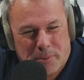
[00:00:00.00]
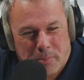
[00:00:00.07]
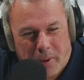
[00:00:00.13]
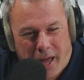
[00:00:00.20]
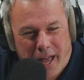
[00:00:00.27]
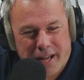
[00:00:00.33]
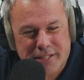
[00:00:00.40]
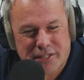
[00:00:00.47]
So the
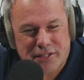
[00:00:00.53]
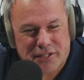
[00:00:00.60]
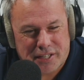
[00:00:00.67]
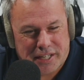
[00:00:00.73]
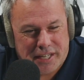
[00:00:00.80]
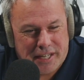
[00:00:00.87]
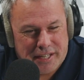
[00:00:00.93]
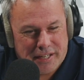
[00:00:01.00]
box is
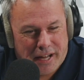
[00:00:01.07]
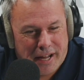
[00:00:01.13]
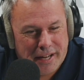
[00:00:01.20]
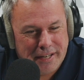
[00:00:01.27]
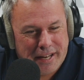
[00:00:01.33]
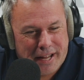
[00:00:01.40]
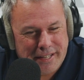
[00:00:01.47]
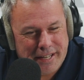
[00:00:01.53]
the key,
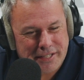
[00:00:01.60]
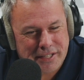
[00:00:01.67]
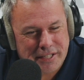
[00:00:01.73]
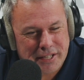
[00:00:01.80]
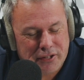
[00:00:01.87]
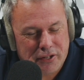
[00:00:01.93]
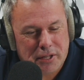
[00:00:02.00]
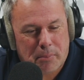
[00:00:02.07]
not
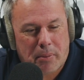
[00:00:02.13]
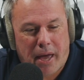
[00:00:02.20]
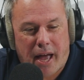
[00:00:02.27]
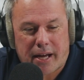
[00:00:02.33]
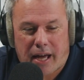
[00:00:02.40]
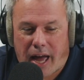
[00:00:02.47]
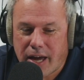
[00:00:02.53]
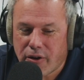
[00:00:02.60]
necessarily the
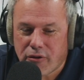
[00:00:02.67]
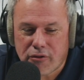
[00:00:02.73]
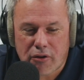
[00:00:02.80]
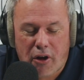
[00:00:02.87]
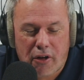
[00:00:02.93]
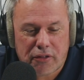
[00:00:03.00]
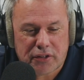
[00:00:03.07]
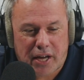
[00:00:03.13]
pack. I
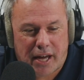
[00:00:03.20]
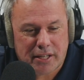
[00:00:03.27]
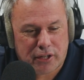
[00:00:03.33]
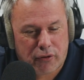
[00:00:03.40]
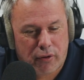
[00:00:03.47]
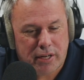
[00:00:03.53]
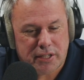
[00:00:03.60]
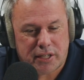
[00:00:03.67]
heard all kind
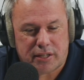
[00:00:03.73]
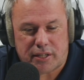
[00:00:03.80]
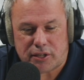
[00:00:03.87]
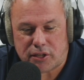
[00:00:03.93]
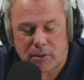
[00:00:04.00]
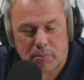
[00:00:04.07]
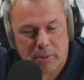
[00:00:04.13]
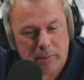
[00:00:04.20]
of crazy
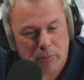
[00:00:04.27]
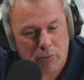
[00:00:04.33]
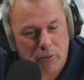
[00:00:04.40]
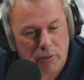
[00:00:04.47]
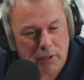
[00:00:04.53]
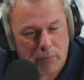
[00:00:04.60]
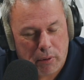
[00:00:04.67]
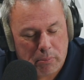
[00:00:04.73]
things. Some people
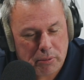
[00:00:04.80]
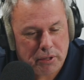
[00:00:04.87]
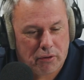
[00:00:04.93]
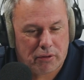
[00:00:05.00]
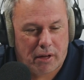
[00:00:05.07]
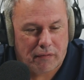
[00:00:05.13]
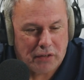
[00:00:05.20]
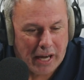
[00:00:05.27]
would only rip with
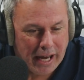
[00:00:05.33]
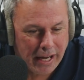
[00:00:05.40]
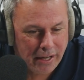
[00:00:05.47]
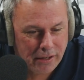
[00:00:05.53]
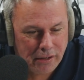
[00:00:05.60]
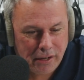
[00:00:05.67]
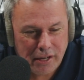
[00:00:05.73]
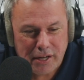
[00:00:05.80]
their left
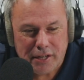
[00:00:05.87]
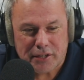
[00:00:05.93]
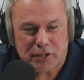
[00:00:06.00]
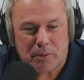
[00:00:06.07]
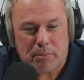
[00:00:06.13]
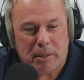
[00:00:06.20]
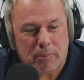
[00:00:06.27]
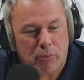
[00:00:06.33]
hand.
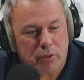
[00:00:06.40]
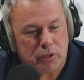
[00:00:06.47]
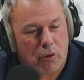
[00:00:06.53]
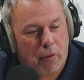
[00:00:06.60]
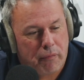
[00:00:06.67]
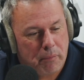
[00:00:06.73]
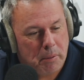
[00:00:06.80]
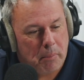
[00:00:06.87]
Some people would
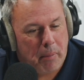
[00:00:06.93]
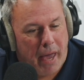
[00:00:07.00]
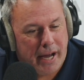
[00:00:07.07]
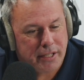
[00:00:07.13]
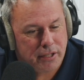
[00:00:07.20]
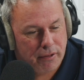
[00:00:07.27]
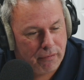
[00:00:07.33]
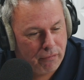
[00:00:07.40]
go from the
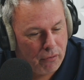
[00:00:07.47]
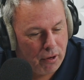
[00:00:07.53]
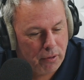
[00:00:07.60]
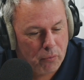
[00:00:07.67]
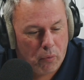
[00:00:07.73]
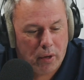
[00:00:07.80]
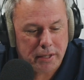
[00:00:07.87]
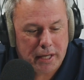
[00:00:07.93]
back to the
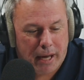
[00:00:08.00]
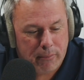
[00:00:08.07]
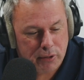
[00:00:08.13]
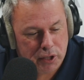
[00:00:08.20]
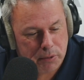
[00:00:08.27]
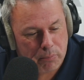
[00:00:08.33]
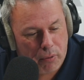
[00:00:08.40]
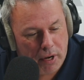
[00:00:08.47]
front. One guy
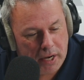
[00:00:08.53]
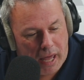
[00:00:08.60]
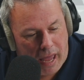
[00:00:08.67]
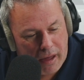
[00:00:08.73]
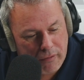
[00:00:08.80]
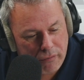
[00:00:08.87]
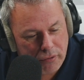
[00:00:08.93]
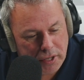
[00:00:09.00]
would spread
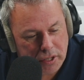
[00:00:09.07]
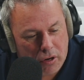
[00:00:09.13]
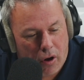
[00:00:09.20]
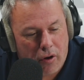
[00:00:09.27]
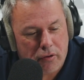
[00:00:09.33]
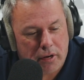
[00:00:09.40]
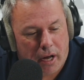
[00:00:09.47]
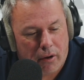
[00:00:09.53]
every
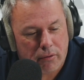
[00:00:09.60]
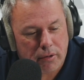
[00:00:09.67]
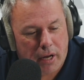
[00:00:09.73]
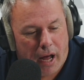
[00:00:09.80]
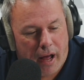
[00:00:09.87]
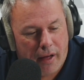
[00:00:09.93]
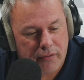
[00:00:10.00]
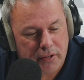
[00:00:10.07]
card out
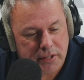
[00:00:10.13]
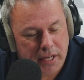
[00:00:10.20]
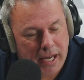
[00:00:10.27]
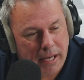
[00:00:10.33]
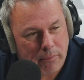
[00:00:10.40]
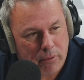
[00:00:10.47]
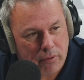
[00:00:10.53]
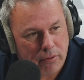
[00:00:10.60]
on the
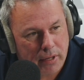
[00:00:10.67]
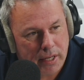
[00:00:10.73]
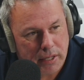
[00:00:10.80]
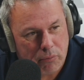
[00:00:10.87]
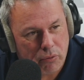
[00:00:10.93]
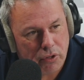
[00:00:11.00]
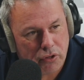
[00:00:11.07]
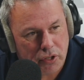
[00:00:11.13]
table,
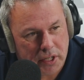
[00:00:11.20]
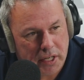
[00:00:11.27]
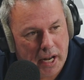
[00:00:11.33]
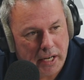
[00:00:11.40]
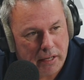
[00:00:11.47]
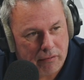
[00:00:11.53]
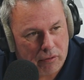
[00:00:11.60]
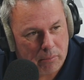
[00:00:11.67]
and he wouldn't look at
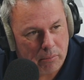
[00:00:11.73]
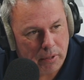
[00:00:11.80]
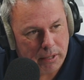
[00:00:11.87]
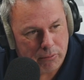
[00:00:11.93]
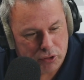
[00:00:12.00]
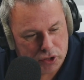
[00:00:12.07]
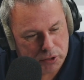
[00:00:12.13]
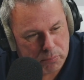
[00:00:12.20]
any of them.
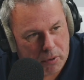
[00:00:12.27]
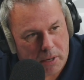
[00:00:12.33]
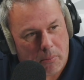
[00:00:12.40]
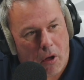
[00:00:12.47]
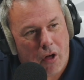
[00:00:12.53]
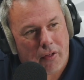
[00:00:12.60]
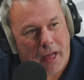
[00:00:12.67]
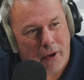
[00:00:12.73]
He would just spread
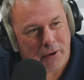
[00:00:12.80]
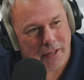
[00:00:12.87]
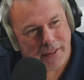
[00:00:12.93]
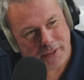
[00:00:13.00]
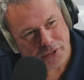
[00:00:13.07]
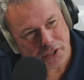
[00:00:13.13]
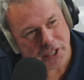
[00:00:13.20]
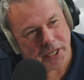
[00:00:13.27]
them all out and
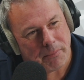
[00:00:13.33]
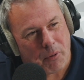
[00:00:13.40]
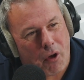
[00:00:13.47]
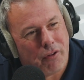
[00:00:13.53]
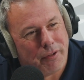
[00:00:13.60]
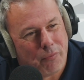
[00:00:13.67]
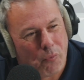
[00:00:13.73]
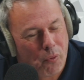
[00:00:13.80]
then look at them
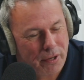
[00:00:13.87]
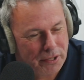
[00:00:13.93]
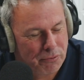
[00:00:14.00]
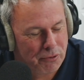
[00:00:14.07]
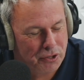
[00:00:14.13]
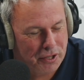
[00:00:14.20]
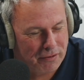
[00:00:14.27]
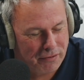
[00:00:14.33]
all at
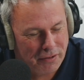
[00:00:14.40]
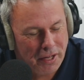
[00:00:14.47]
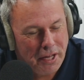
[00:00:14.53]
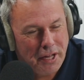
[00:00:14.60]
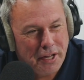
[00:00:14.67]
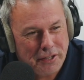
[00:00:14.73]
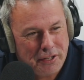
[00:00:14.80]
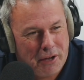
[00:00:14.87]
once, which I
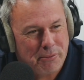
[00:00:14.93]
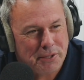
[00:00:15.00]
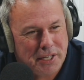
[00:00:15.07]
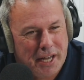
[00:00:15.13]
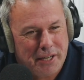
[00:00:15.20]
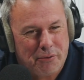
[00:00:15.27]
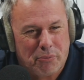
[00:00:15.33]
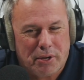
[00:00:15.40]
thought was
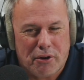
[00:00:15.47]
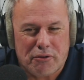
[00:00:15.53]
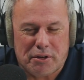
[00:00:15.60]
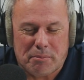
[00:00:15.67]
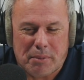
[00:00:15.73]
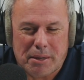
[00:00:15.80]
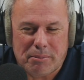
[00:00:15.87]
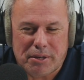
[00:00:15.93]
kind of weird
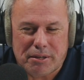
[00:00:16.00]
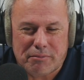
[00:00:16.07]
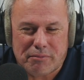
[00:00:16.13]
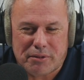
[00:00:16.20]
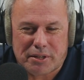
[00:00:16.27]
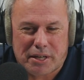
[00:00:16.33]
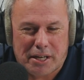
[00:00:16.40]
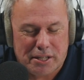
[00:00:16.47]
and maybe
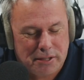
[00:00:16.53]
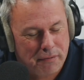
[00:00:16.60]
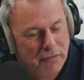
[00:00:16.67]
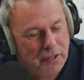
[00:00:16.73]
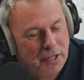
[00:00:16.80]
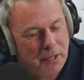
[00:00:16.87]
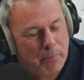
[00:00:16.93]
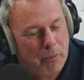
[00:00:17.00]
kind of
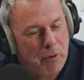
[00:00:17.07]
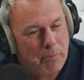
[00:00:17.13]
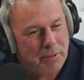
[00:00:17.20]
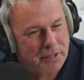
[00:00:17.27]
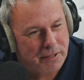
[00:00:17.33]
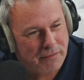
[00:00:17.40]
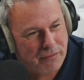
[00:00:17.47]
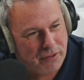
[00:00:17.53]
defeated the
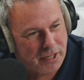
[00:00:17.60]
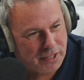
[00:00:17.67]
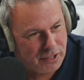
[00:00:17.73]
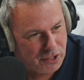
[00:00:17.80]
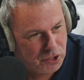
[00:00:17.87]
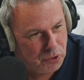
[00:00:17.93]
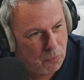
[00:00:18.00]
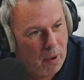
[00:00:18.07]
purpose of like
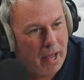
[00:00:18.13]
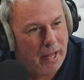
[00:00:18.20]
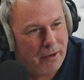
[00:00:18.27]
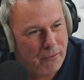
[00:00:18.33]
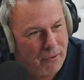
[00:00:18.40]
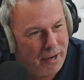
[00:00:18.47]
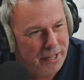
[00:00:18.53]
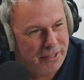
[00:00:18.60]
the
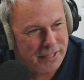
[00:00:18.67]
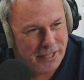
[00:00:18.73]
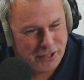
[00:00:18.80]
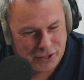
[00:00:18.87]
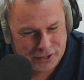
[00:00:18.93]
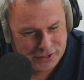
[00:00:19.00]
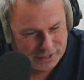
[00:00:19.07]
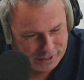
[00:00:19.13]
sweat, right? Like he
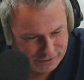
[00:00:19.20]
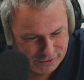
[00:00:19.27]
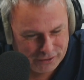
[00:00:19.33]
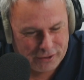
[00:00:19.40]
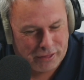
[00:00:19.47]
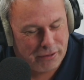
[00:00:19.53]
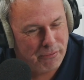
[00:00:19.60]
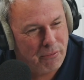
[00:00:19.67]
just like
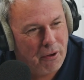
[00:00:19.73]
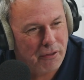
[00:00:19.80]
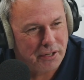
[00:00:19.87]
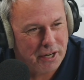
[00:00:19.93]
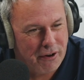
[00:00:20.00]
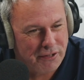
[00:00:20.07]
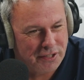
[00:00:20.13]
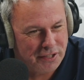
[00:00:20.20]
literally threw all
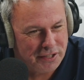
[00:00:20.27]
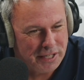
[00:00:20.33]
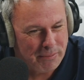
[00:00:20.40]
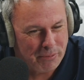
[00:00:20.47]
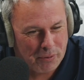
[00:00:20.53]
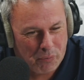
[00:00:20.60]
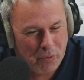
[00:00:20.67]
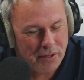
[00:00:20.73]
the cards on the
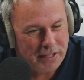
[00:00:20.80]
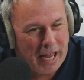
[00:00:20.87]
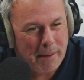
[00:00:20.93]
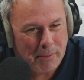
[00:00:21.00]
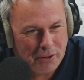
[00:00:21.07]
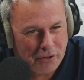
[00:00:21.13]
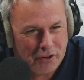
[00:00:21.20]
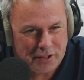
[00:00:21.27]
table at one
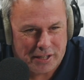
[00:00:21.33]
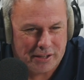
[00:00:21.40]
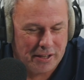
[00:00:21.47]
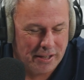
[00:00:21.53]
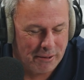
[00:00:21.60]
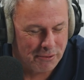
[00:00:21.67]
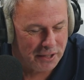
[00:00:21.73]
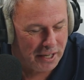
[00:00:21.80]
time and looked. I
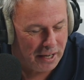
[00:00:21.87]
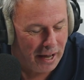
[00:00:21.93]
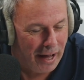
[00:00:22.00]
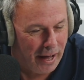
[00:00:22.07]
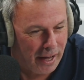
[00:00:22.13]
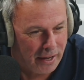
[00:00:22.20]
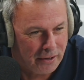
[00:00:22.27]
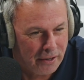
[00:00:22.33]
thought that was kind of
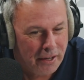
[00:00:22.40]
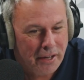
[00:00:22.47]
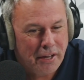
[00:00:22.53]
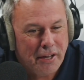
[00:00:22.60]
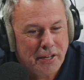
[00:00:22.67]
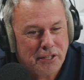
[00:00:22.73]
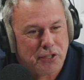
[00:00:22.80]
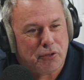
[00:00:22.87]
odd.
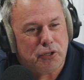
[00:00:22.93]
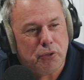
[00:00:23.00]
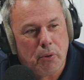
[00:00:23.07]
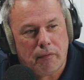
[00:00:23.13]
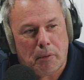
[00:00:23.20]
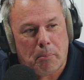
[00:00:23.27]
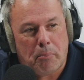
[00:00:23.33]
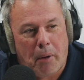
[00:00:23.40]
So you
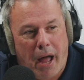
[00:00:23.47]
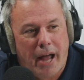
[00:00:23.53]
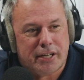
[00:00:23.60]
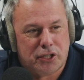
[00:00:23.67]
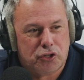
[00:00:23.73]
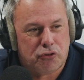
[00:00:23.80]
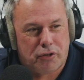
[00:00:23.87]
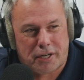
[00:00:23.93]
have a
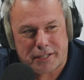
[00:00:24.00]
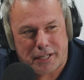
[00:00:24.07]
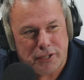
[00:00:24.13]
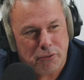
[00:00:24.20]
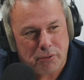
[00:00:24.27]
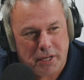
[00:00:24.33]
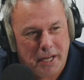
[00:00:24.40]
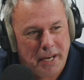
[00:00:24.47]
box trick that
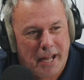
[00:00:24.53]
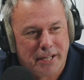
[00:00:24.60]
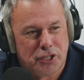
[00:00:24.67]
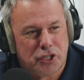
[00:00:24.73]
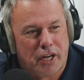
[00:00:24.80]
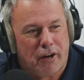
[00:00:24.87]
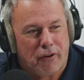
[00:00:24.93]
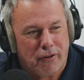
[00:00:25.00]
you cannot
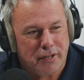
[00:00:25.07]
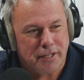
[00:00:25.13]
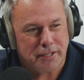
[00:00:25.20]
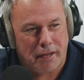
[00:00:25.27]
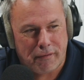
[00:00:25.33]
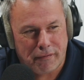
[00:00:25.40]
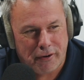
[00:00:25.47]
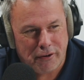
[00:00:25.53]
share. Is
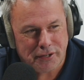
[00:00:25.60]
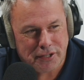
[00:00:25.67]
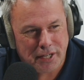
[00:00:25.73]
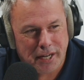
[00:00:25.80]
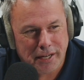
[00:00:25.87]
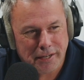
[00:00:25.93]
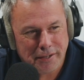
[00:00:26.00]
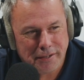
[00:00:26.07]
that fair to
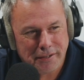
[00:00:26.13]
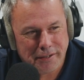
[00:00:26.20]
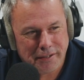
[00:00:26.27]
say?